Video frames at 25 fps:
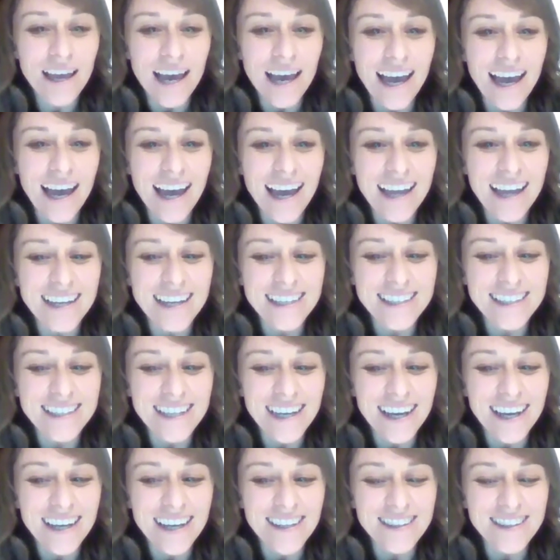And
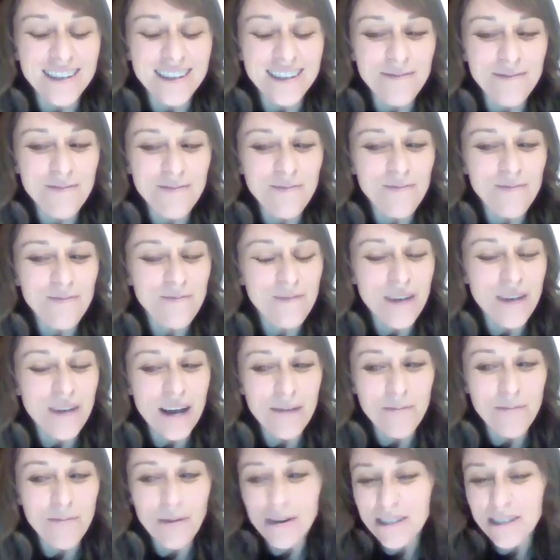uh, the
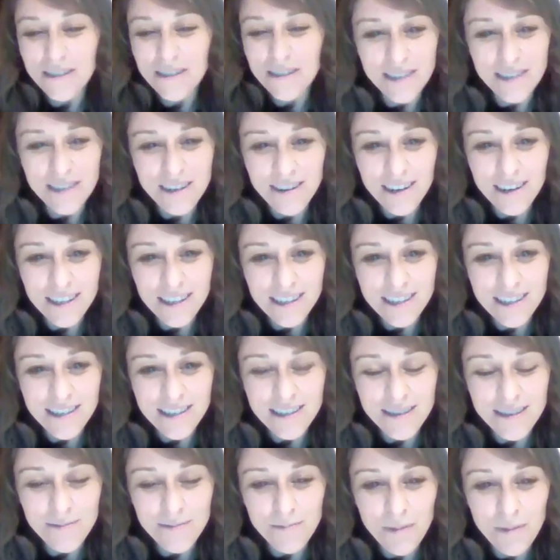uh, point of the KRUX
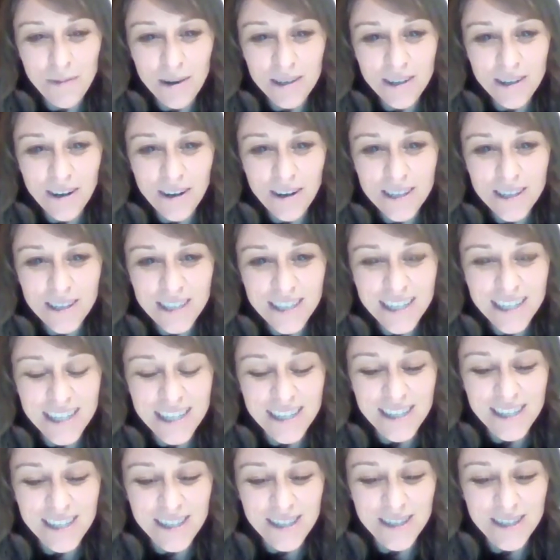podcast
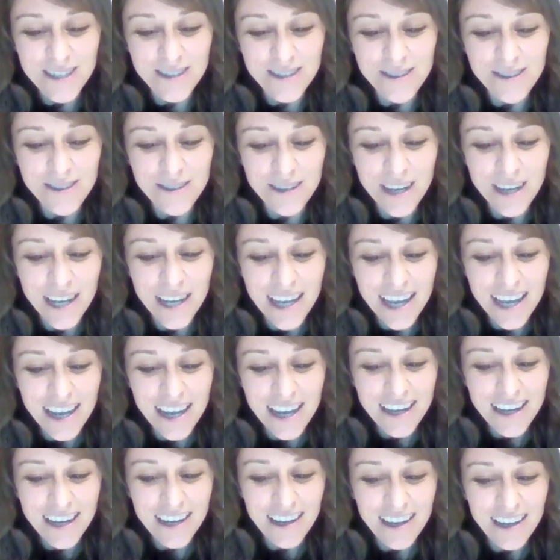is to
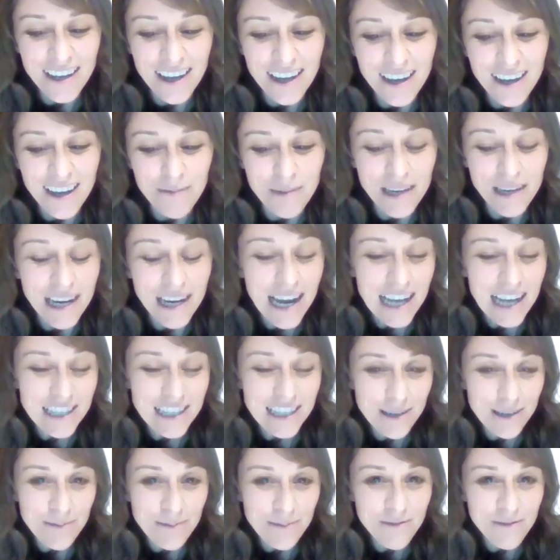uh, be a
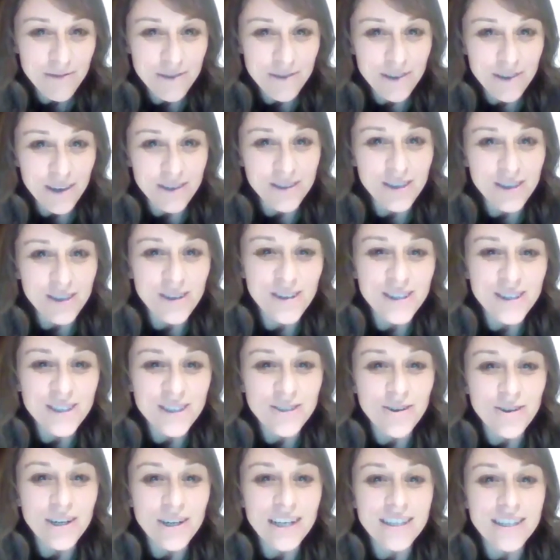catch up for those who couldn't
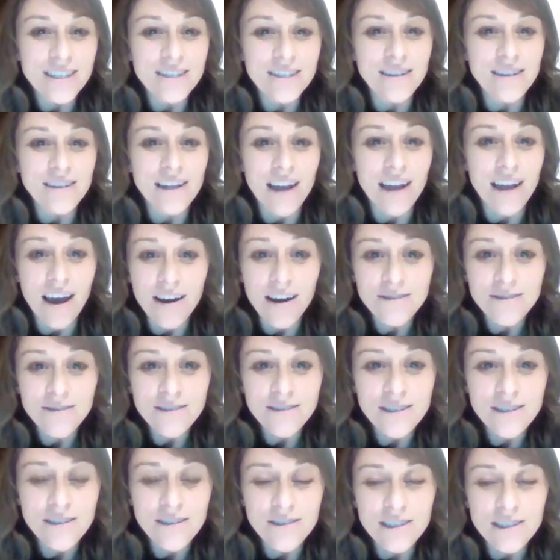join us in the
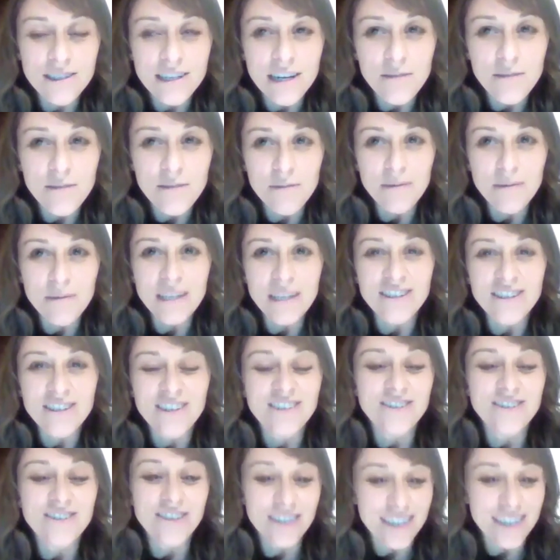lounge. Usually we meet on
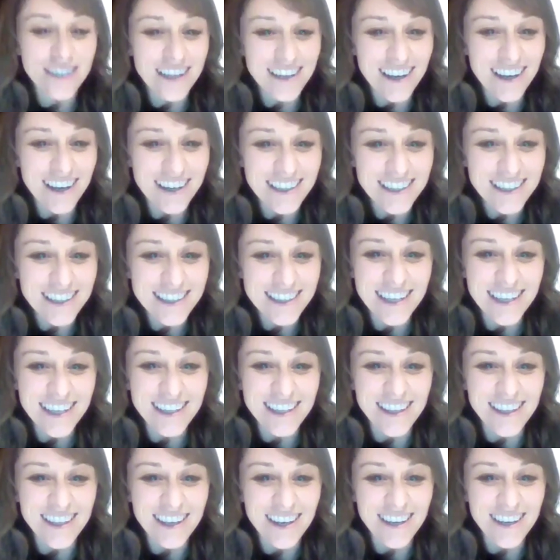a Thursday night
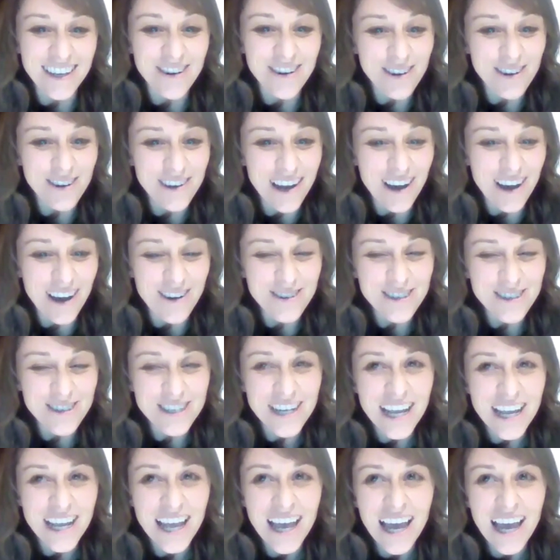in the Crone
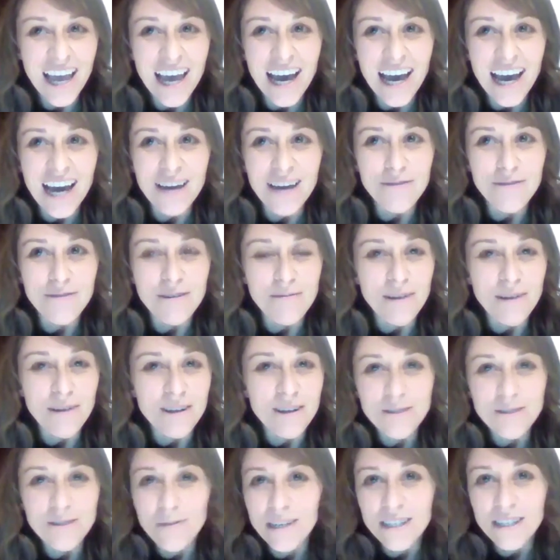Lounge, and we're
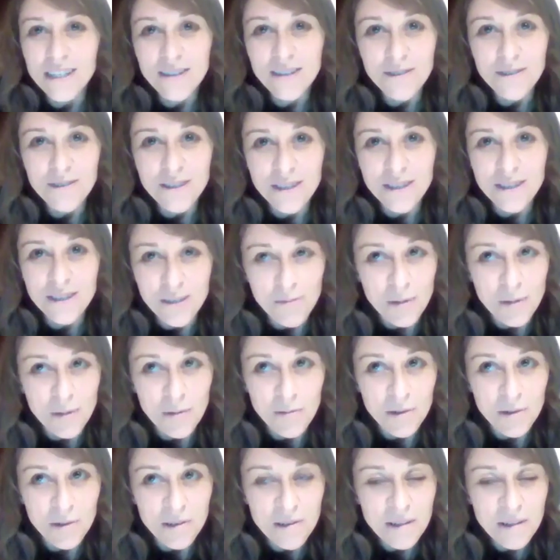about 20 or 30
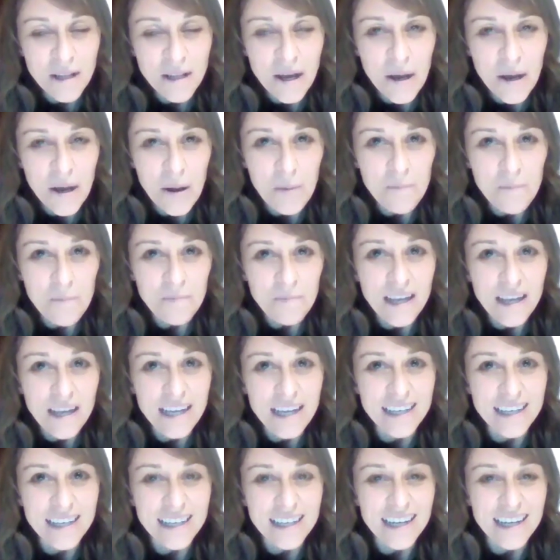people um,
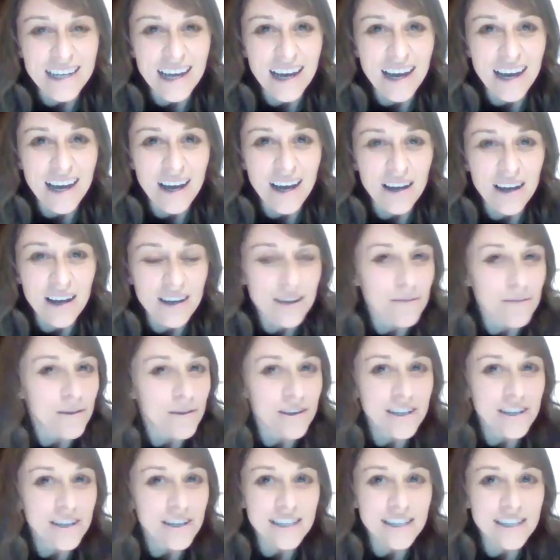in uh,
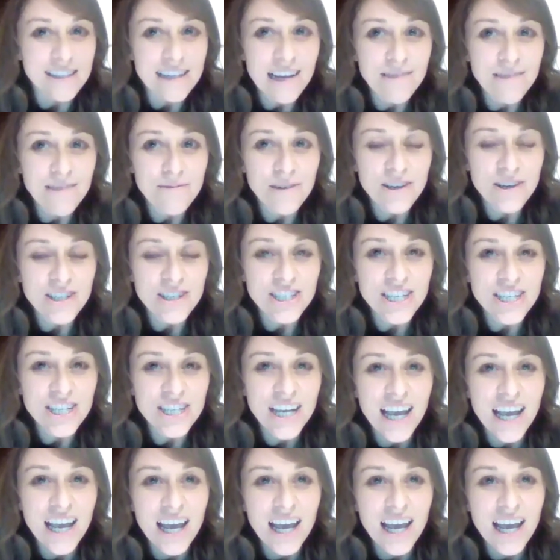community in Stellenbosch